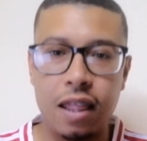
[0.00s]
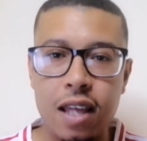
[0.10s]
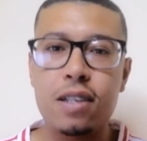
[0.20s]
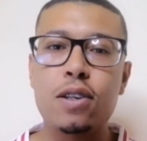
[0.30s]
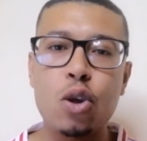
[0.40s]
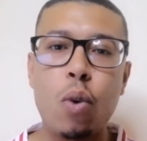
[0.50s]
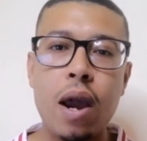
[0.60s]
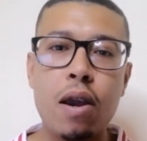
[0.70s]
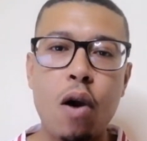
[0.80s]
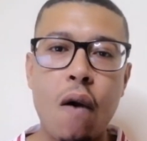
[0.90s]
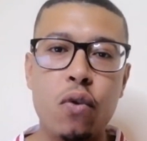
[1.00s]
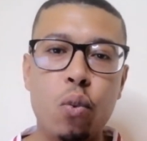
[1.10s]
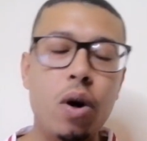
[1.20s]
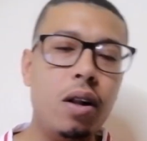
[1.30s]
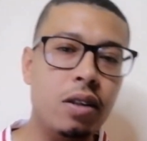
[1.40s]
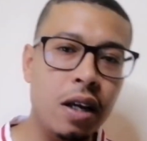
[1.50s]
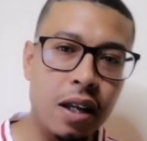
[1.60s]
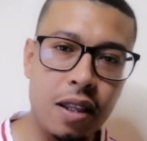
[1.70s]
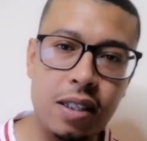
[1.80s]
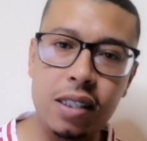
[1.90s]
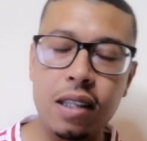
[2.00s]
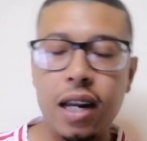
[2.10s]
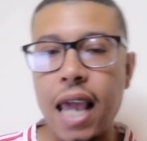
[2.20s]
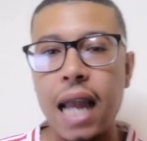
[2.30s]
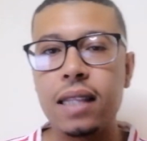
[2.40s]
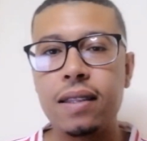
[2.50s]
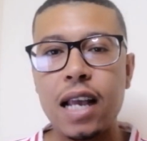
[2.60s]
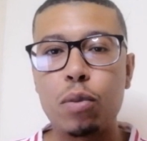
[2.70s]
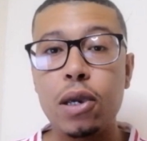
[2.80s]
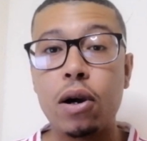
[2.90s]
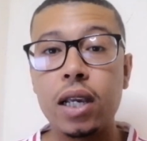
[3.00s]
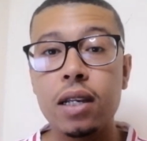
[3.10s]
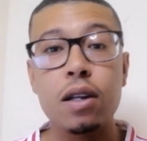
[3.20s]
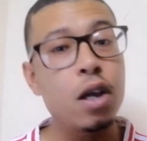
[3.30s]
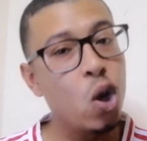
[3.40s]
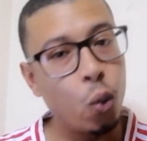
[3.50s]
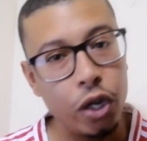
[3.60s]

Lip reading: This is the way of the world. This is the reality that we are in.